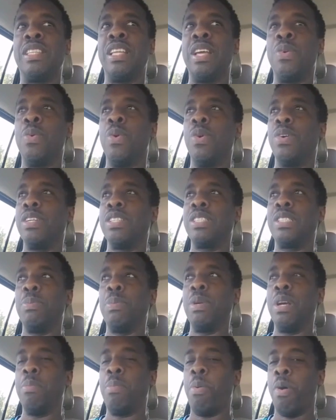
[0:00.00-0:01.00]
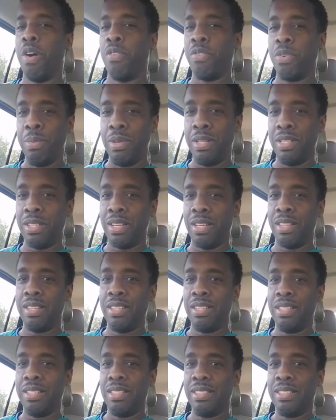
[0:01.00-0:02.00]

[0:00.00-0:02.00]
they want us to be apart from each other.